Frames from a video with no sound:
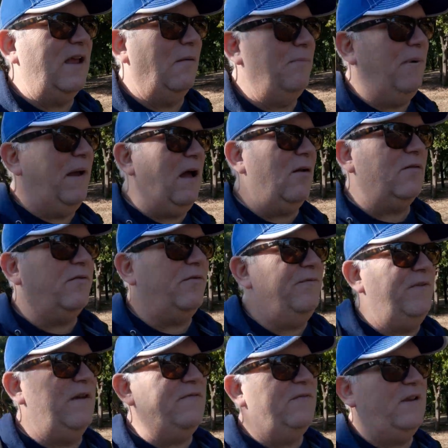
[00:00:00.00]
about
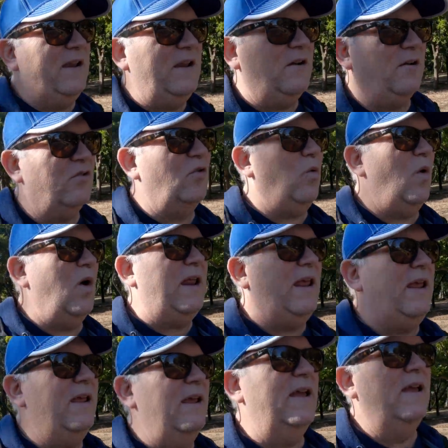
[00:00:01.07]
15 or
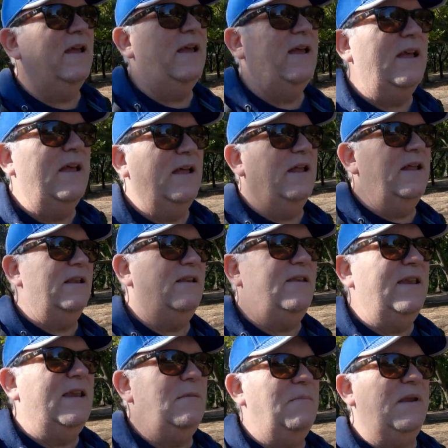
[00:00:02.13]
20
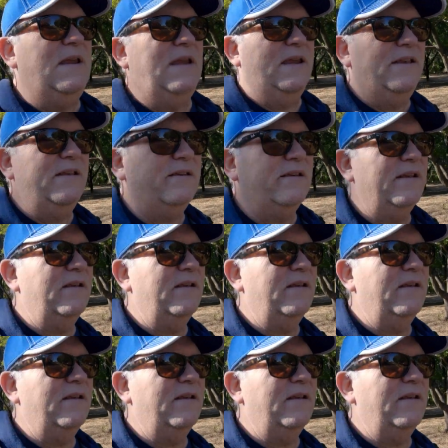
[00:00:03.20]
dBs